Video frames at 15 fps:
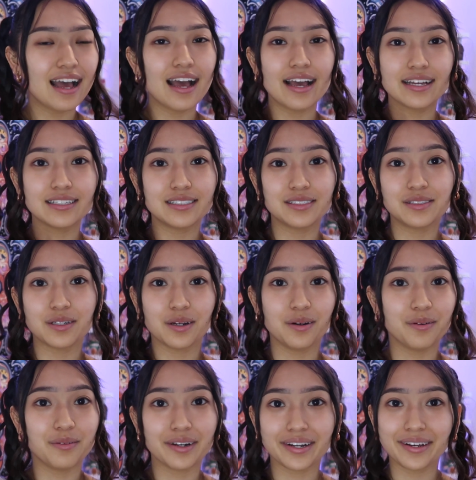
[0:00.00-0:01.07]
I
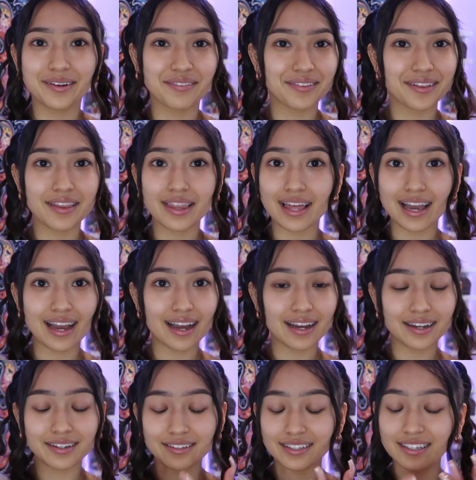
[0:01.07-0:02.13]
don't want to upload
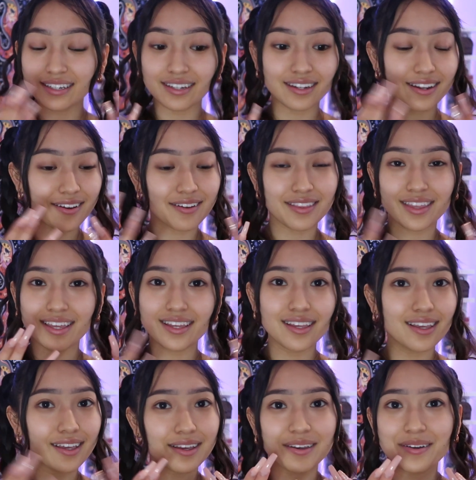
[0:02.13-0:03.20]
that, like, no
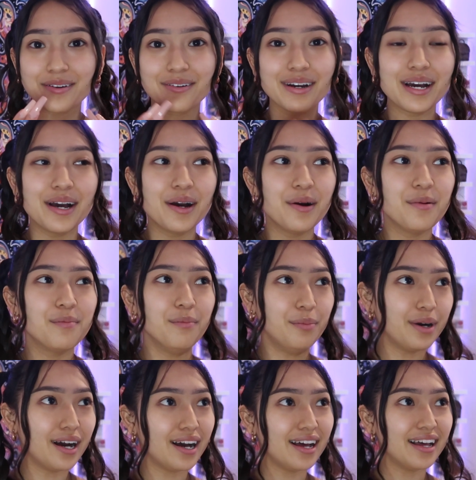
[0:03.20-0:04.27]
thank you.
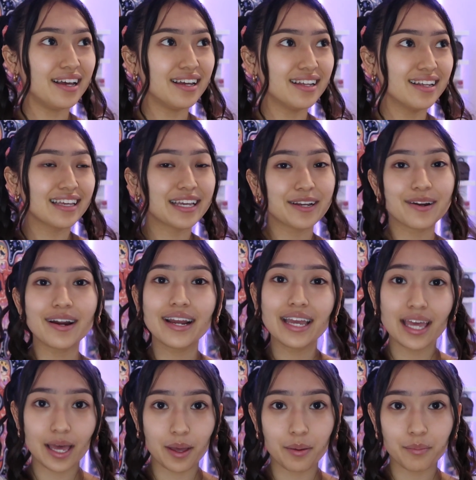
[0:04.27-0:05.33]
But here I
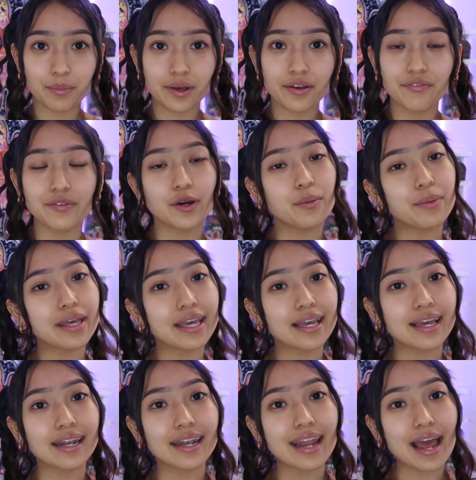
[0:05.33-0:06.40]
am
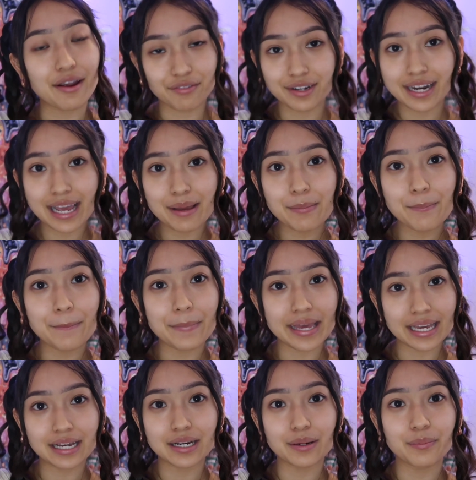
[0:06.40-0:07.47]
filming an everyday
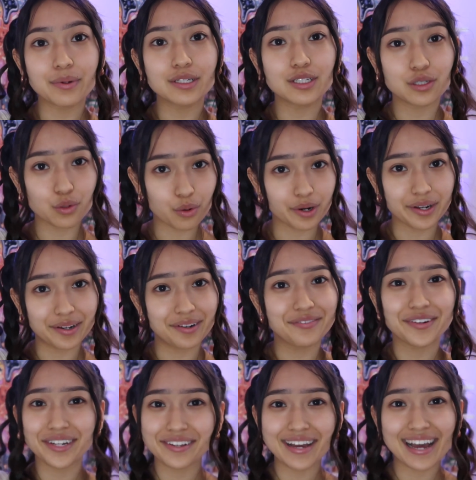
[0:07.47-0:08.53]
makeup tutorial
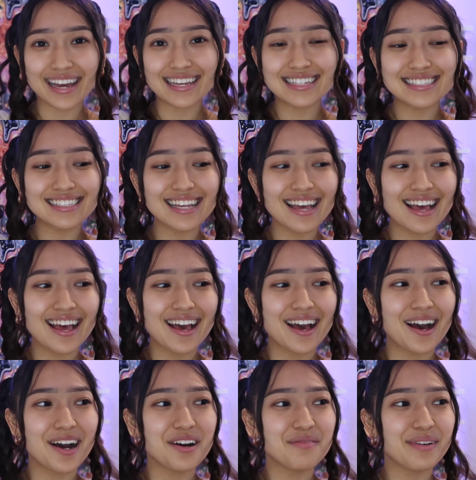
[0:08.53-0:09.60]
for you guys.
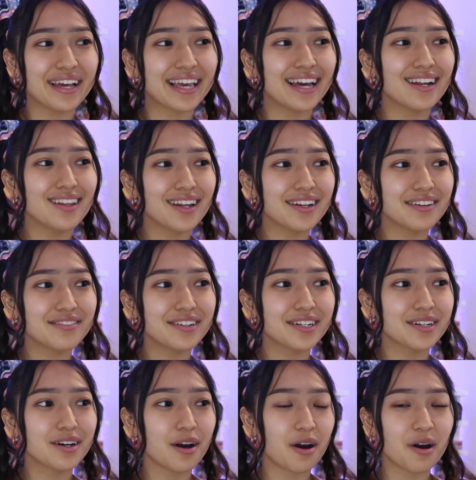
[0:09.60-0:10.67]
I get a lot
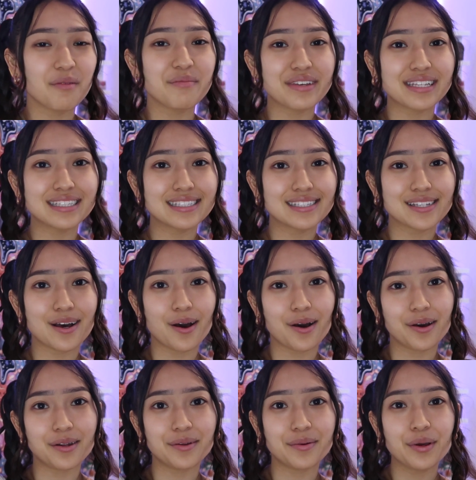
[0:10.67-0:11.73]
of comments
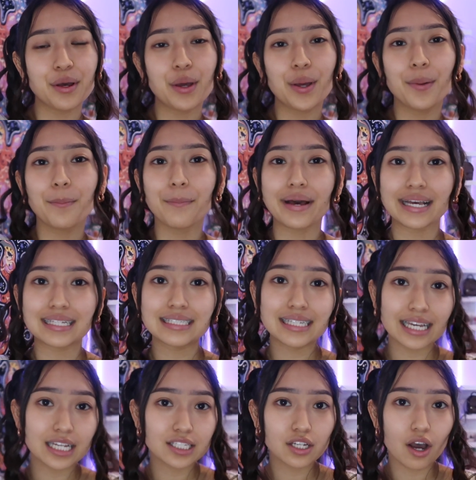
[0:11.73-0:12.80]
on my
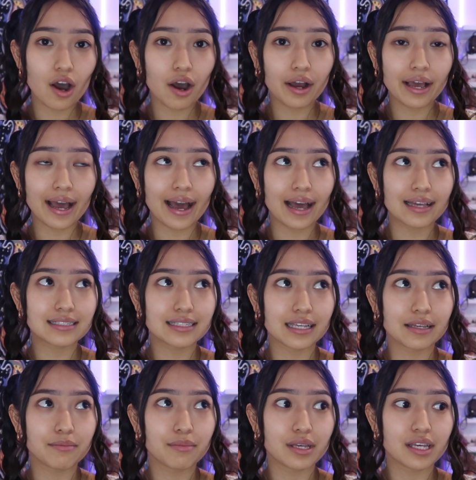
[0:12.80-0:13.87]
TikTok
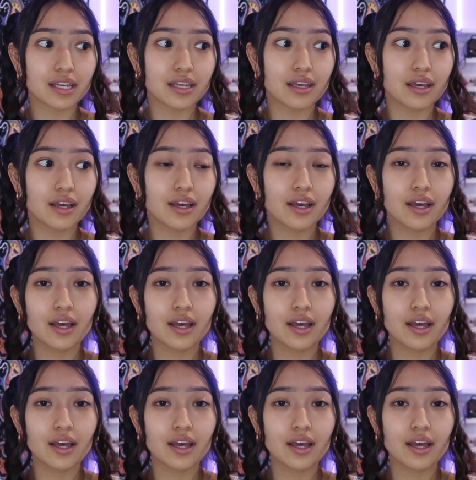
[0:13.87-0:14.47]
asking me